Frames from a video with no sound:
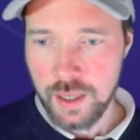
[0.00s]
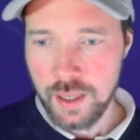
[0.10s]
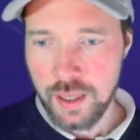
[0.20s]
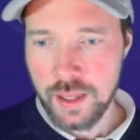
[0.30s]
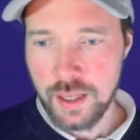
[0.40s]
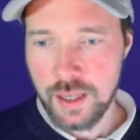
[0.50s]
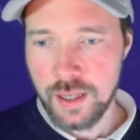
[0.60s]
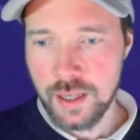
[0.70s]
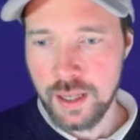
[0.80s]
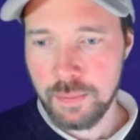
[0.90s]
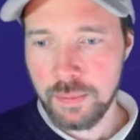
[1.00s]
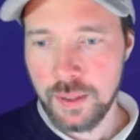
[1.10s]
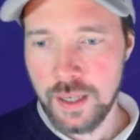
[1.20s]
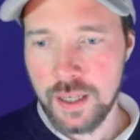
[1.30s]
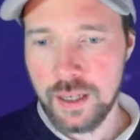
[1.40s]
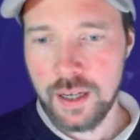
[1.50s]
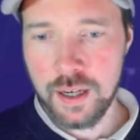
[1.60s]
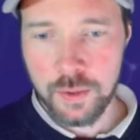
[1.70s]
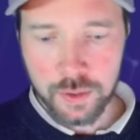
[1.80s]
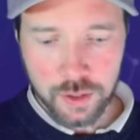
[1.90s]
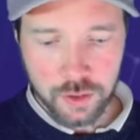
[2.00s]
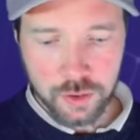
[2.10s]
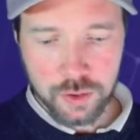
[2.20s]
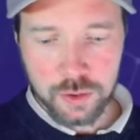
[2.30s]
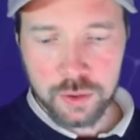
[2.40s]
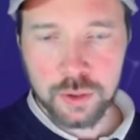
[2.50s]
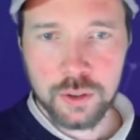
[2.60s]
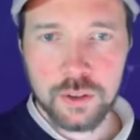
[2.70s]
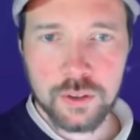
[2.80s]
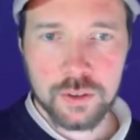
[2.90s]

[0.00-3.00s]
And then applying our rule,